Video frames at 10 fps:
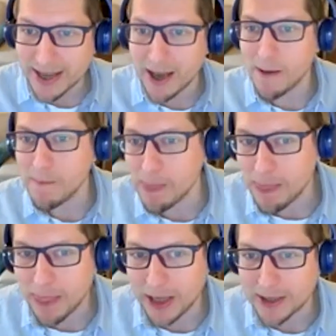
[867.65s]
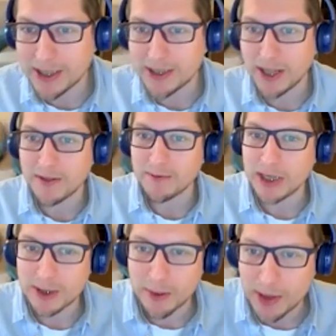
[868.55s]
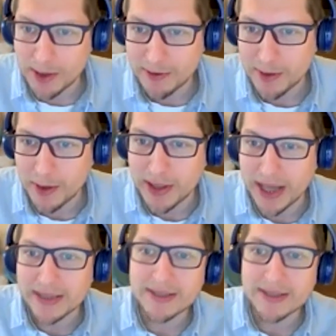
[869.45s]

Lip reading: There's nothing really stopping you from doing that.